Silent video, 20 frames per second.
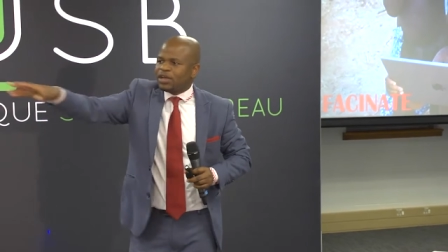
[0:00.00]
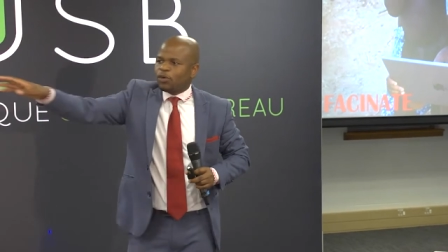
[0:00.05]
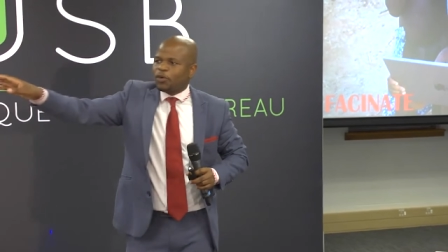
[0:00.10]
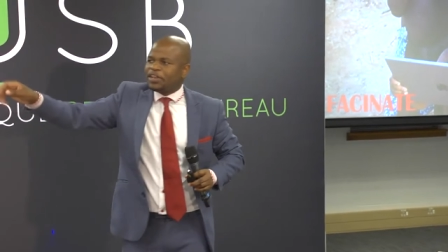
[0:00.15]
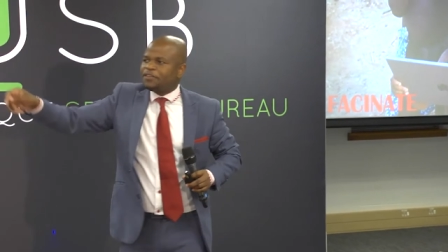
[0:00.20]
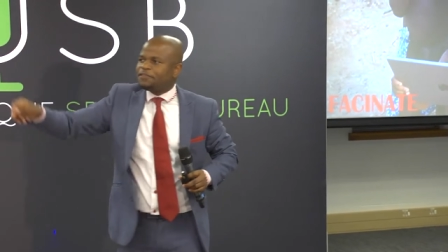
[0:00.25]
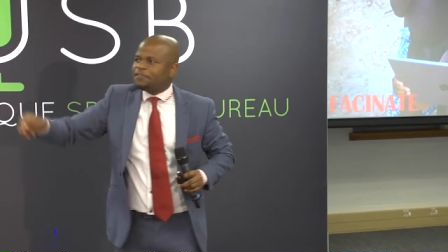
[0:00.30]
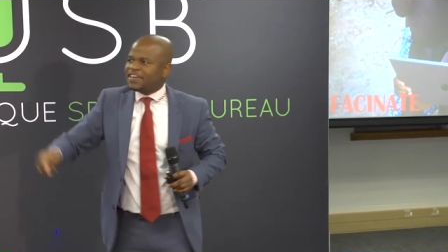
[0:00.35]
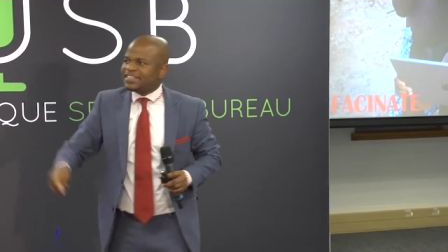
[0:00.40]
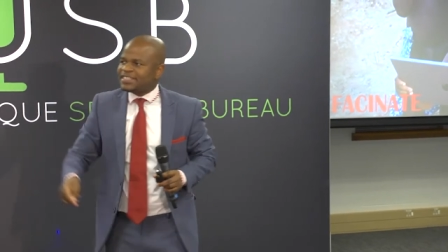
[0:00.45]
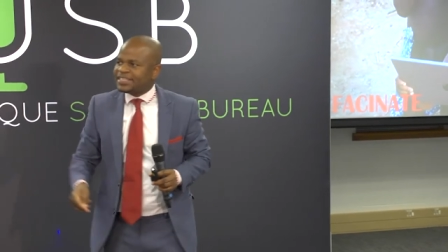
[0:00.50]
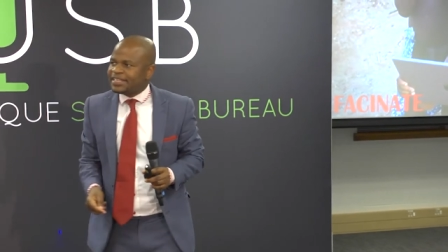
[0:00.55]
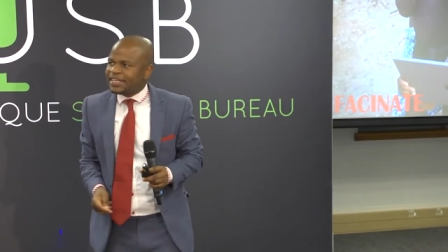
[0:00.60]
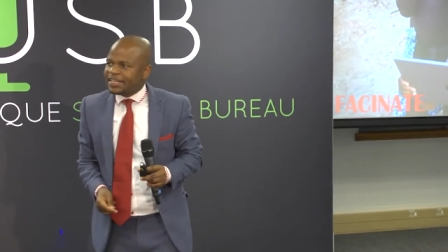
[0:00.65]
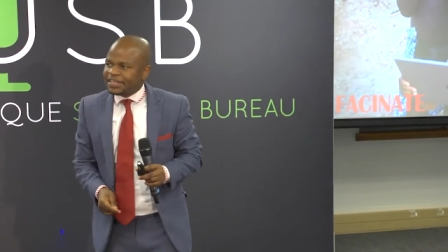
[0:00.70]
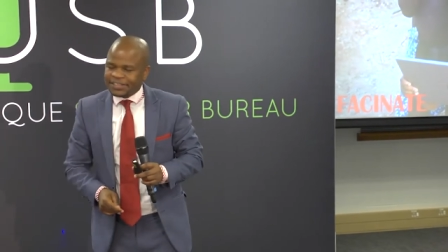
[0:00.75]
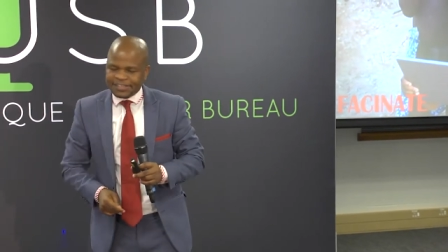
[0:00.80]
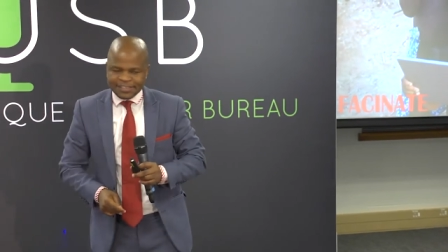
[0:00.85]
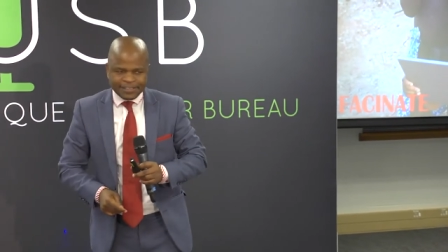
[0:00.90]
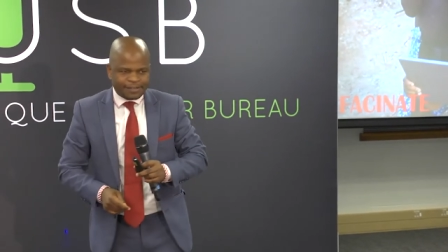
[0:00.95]
the word
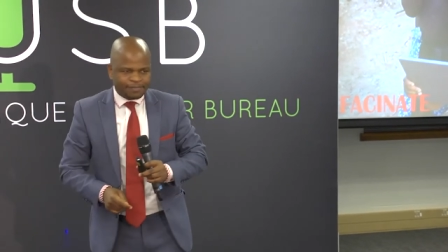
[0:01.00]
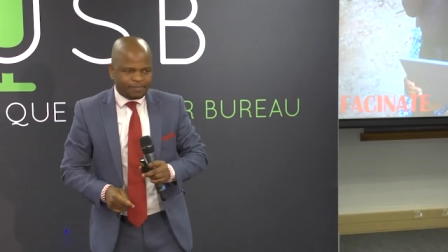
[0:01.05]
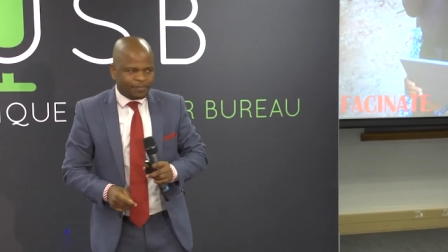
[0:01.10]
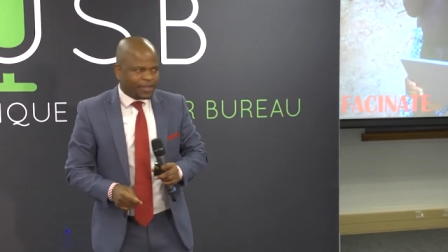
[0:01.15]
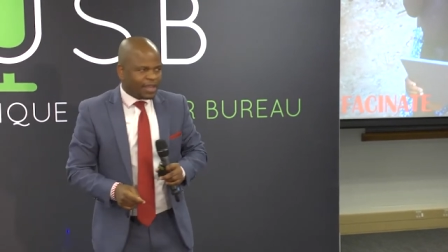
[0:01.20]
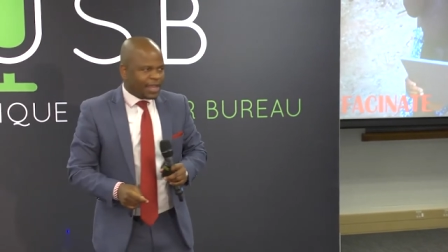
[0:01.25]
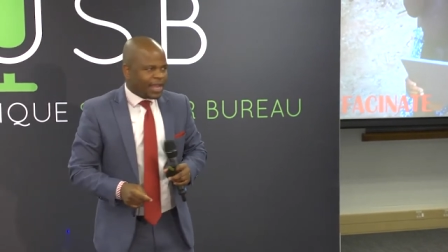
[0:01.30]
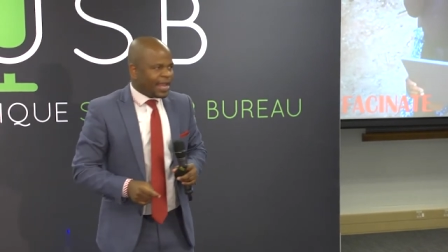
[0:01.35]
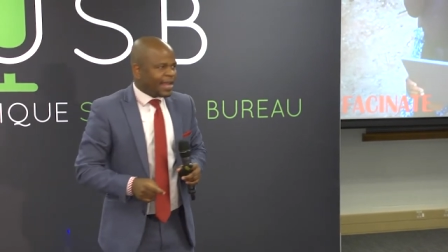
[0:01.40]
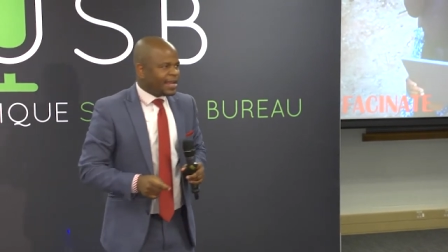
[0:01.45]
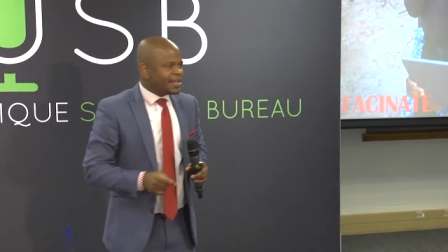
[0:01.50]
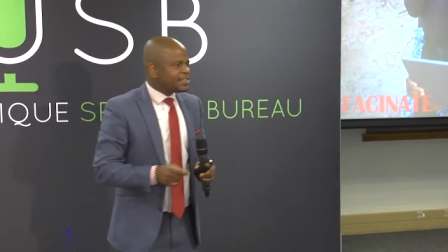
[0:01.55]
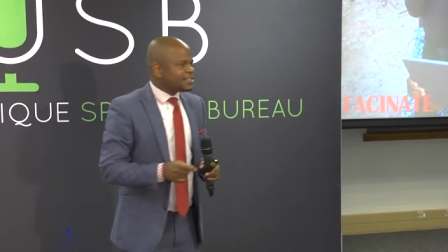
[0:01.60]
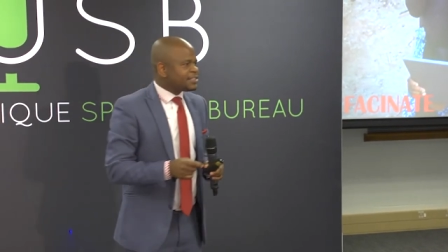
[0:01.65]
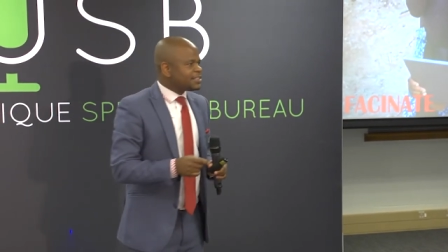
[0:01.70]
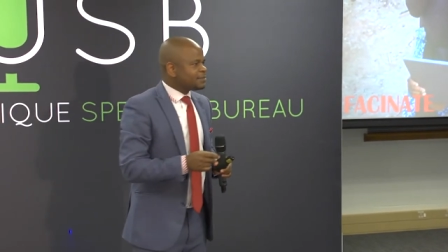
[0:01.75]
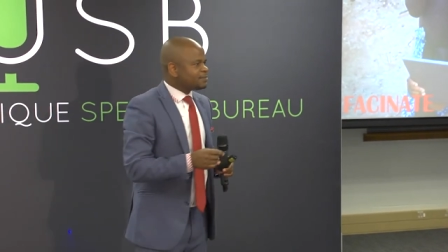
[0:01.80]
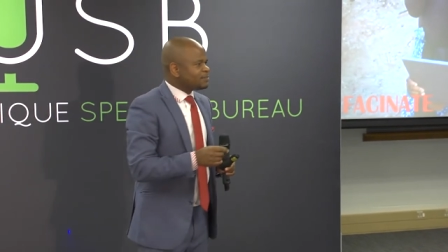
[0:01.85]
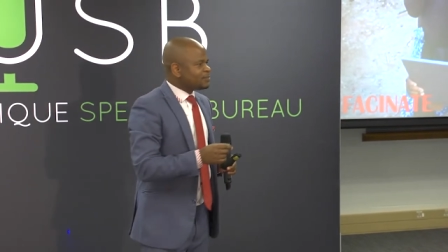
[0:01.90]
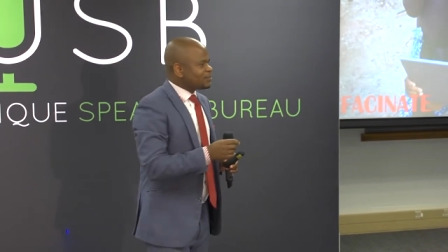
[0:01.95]
fascinate.
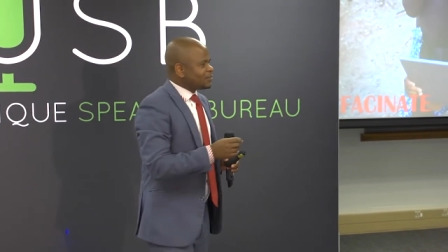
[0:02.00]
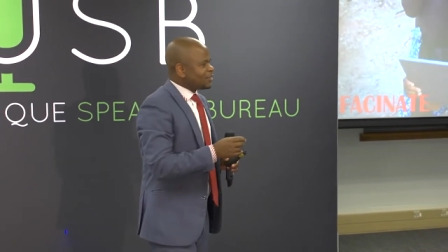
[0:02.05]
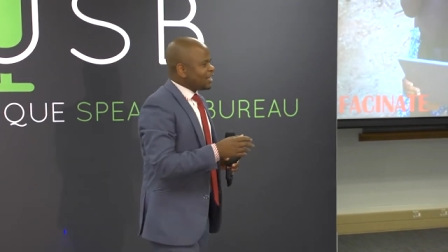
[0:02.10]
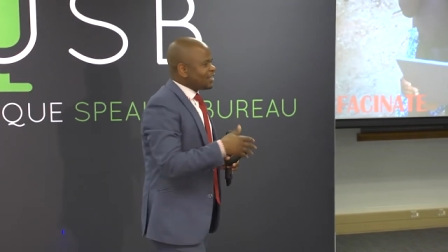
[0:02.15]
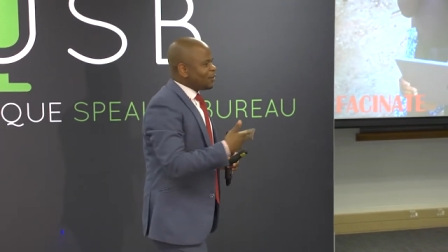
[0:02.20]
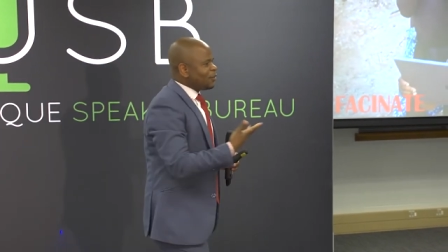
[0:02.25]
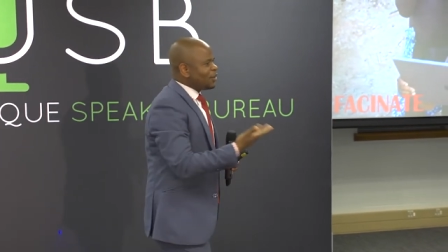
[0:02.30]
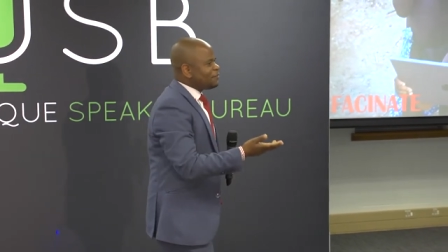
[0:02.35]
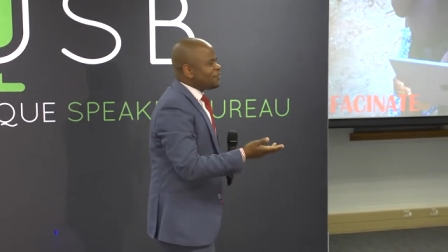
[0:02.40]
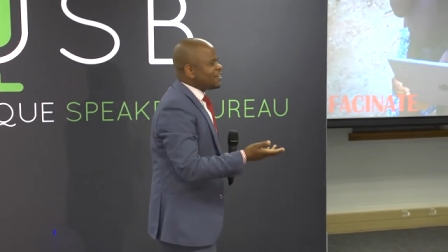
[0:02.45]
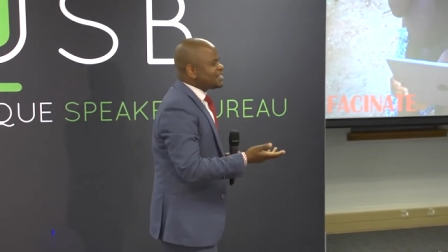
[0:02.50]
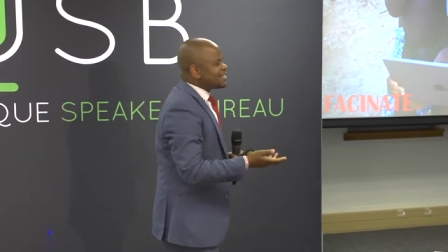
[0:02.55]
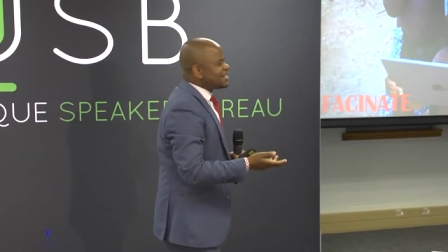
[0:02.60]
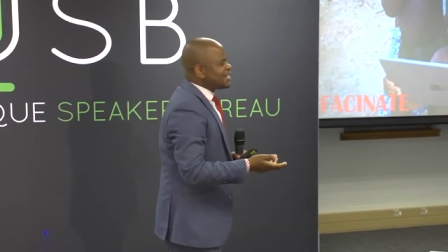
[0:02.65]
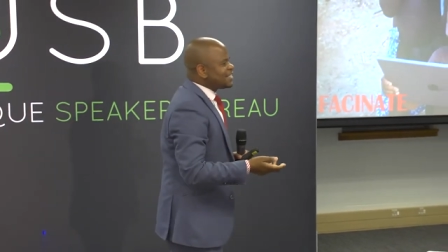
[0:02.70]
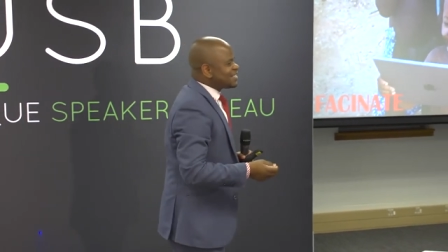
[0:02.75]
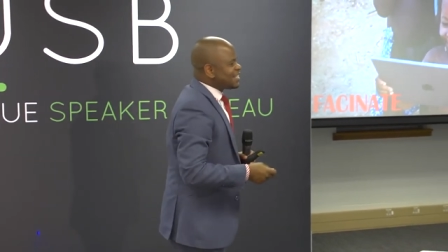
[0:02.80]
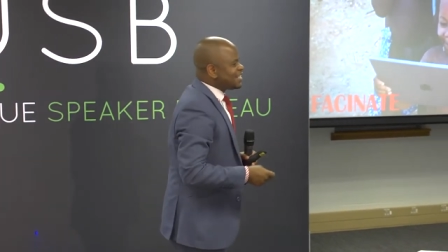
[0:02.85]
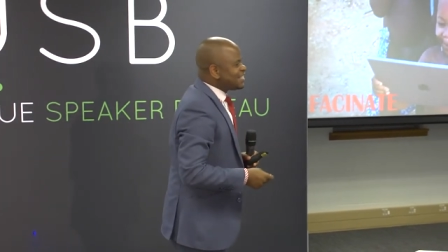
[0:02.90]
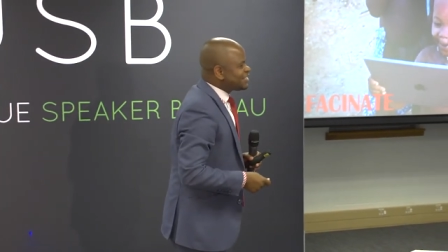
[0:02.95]
And the word
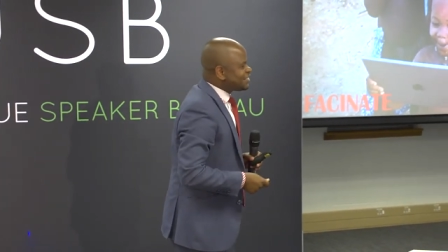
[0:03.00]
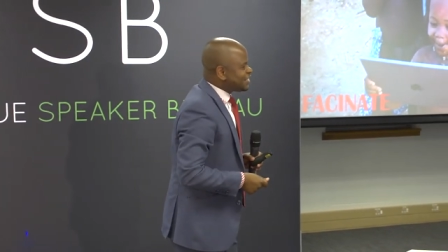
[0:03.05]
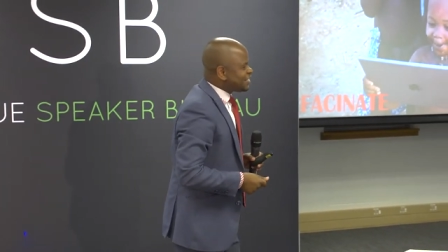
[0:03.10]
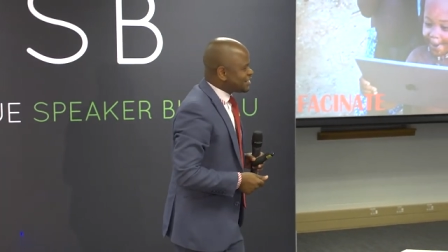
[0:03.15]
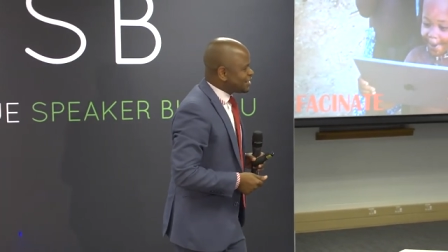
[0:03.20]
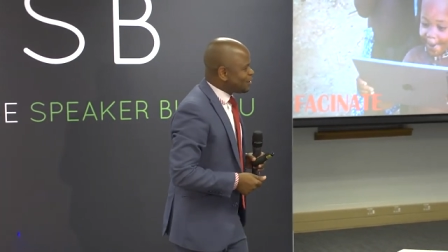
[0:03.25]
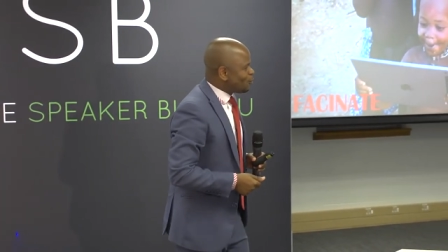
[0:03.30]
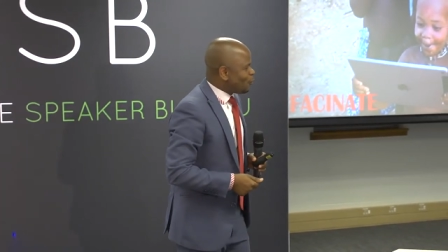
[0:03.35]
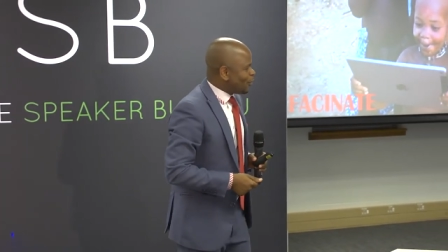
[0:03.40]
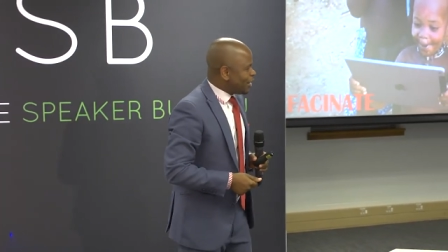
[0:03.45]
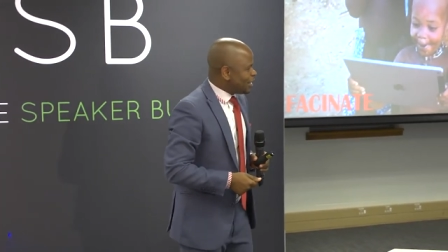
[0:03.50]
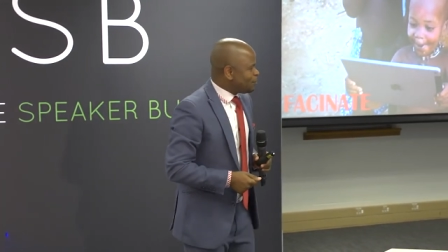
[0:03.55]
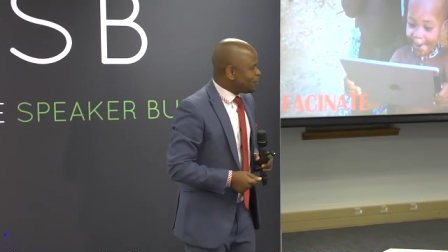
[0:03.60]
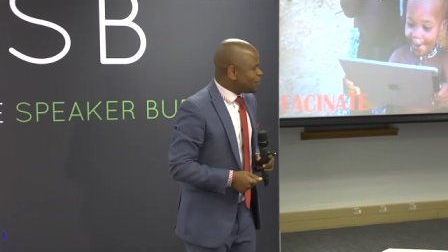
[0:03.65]
fascinate is an interesting word